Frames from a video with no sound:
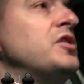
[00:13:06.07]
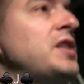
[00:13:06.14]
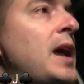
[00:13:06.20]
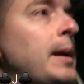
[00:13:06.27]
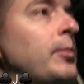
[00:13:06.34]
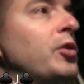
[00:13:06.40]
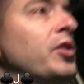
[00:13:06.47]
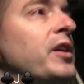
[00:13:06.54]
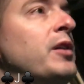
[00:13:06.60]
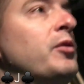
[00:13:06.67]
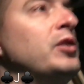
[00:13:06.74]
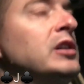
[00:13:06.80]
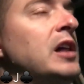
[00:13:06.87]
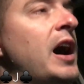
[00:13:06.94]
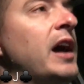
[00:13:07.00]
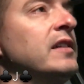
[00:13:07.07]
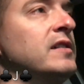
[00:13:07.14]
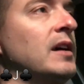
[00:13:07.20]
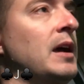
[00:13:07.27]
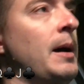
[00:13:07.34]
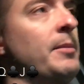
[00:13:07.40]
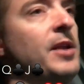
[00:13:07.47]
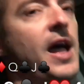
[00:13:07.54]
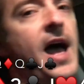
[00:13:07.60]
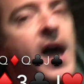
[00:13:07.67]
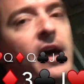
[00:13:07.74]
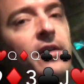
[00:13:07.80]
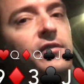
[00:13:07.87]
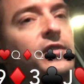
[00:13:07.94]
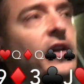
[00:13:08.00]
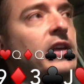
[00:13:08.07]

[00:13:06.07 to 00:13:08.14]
the table they realize like I'm gonna have